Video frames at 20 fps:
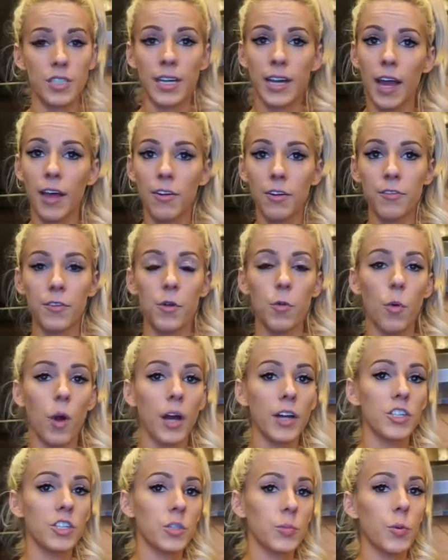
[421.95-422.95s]
together if you
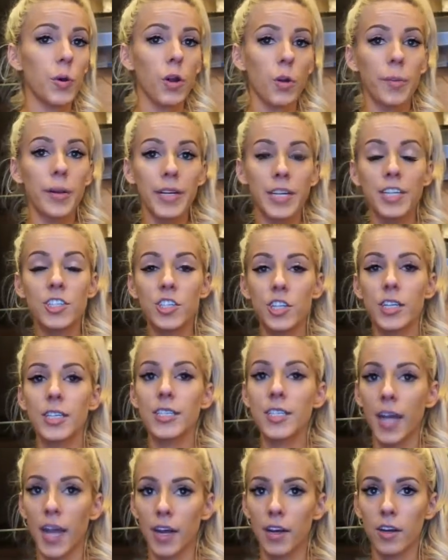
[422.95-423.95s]
want and just put them in each
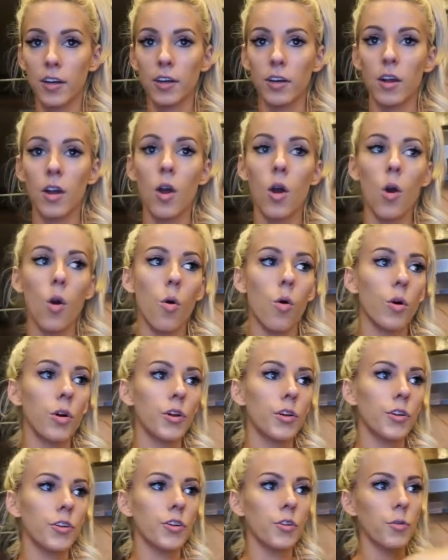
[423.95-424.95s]
container, or
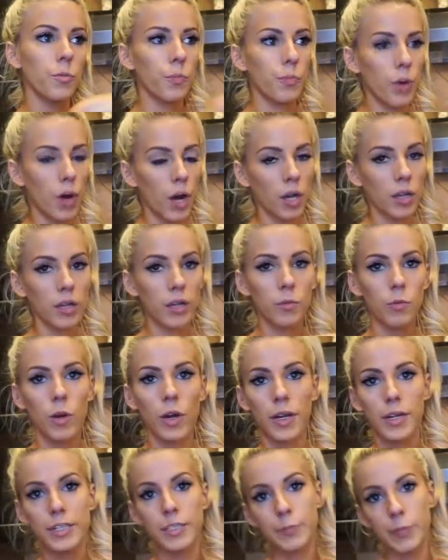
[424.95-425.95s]
you can do broccoli in
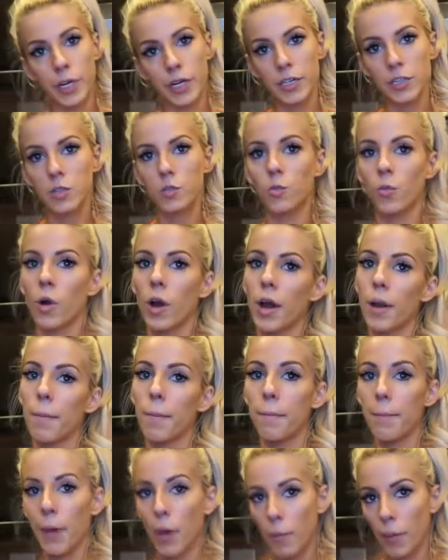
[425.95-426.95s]
one, asparagus in one,
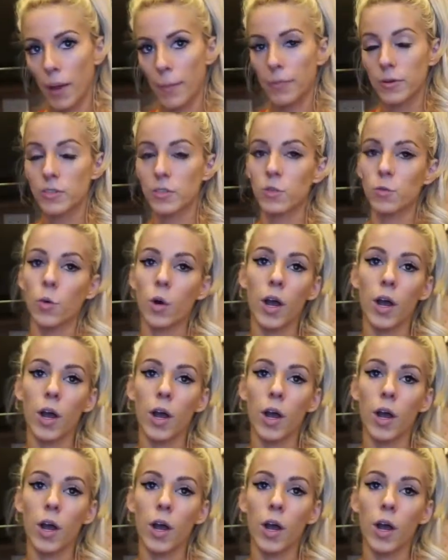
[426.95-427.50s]
bell peppers in